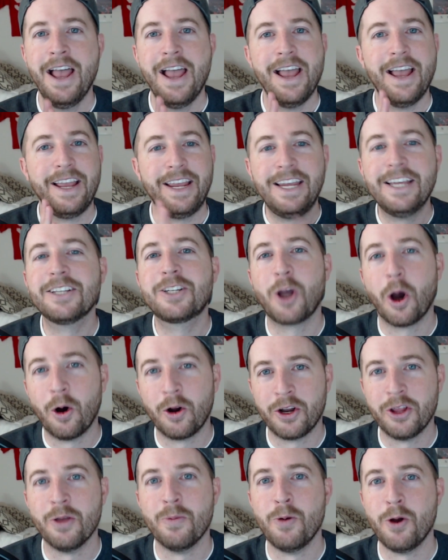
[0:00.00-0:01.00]
He's going
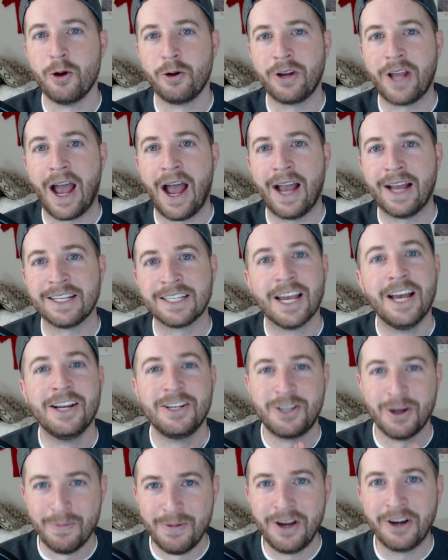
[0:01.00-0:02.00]
to the moon, guys.
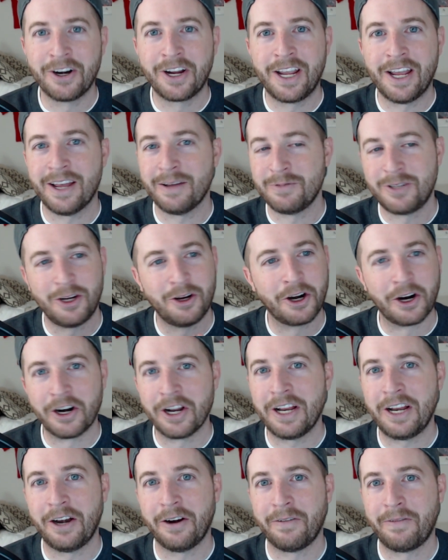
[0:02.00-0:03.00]
Jahmyr Gibbs, you heard
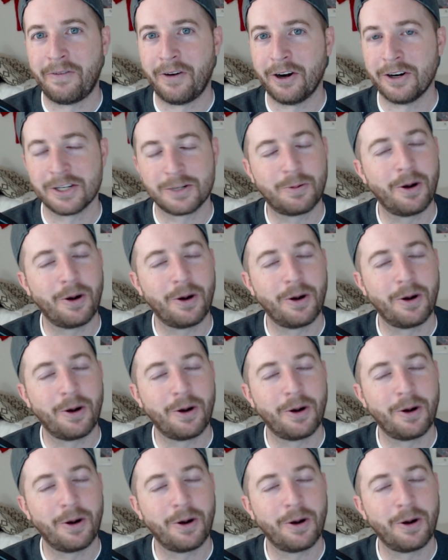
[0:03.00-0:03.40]
it here first.